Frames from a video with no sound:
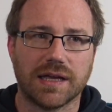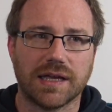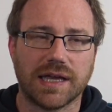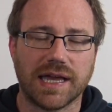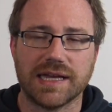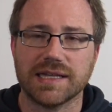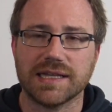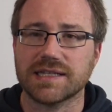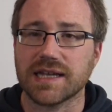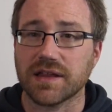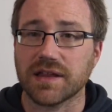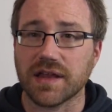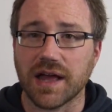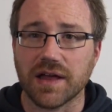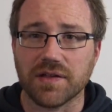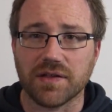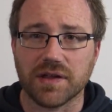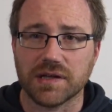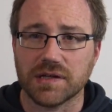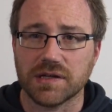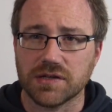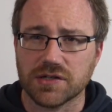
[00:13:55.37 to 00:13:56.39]
kids.
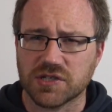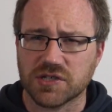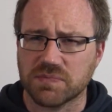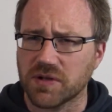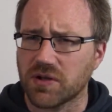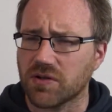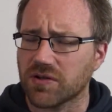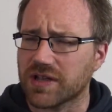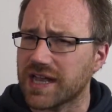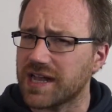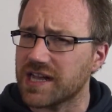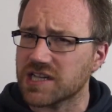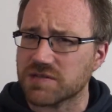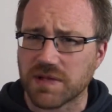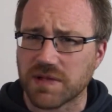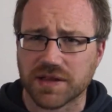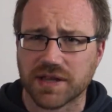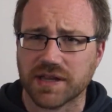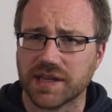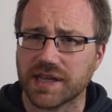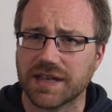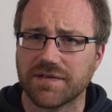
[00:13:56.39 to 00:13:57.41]
It used to be all girls, but
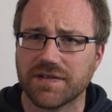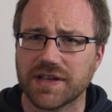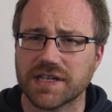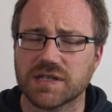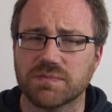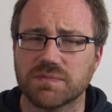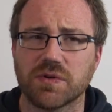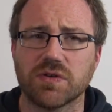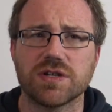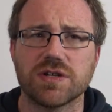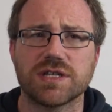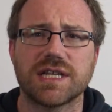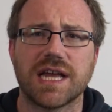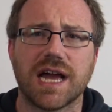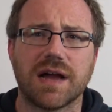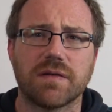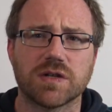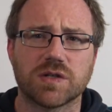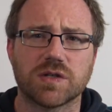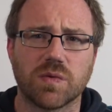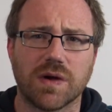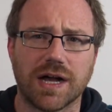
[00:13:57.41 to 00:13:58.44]
I think they're giving it to boys
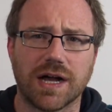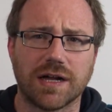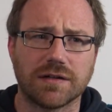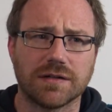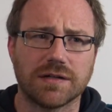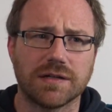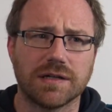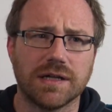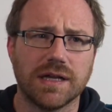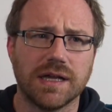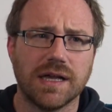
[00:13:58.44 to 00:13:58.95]
now as well.